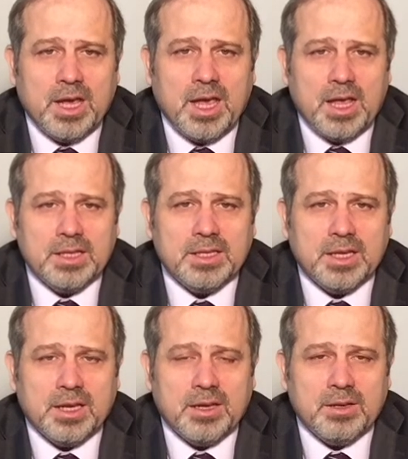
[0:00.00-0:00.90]
and
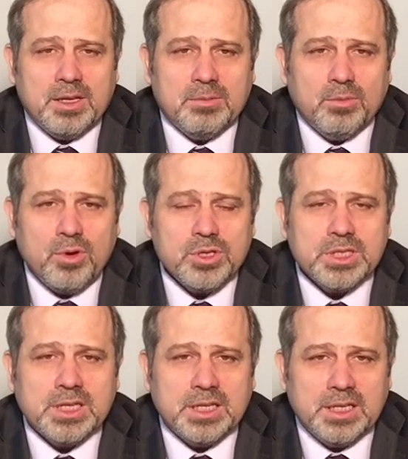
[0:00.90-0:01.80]
in
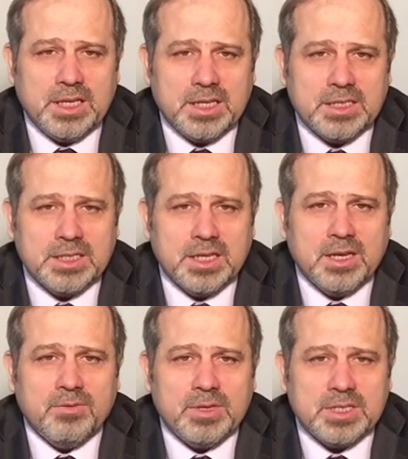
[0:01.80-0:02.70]
most clinics
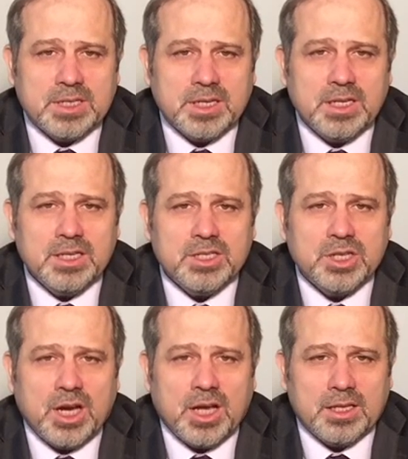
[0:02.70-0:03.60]
we screen the
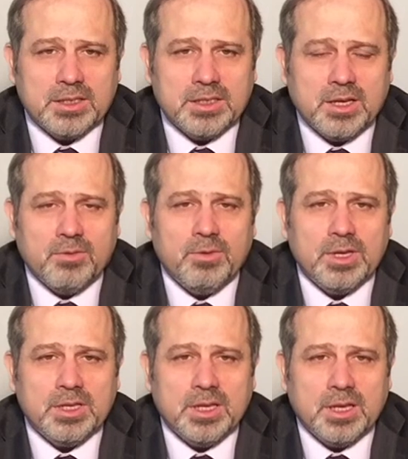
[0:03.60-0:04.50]
child
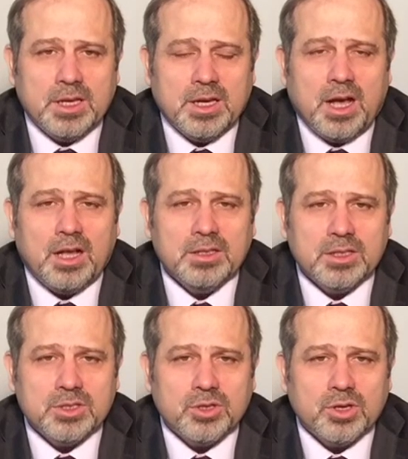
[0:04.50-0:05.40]
with
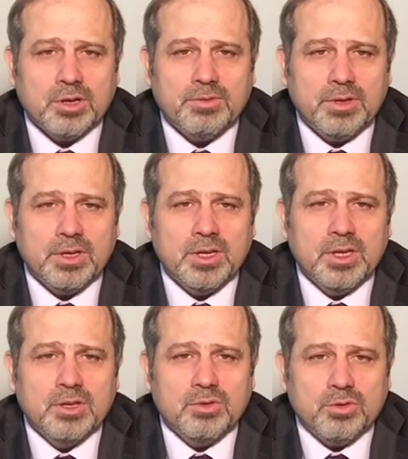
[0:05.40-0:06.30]
ultrasonography
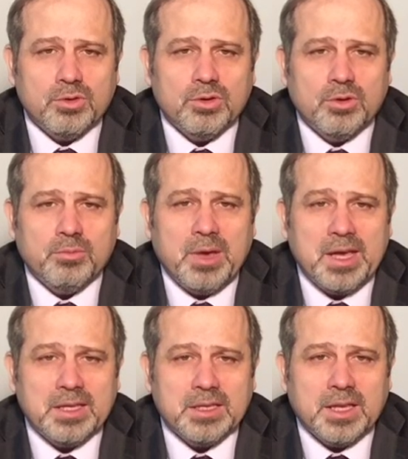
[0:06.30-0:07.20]
to
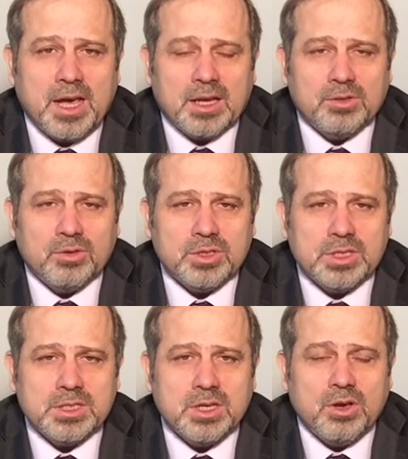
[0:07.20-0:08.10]
make the
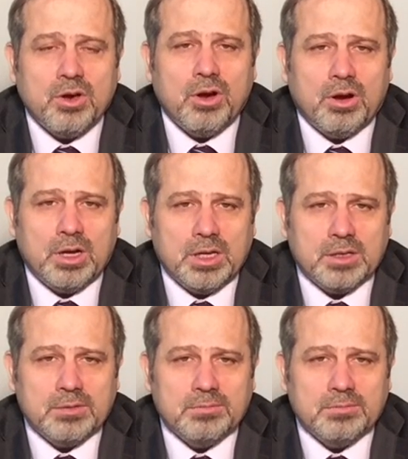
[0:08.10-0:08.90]
diagnosis earlier.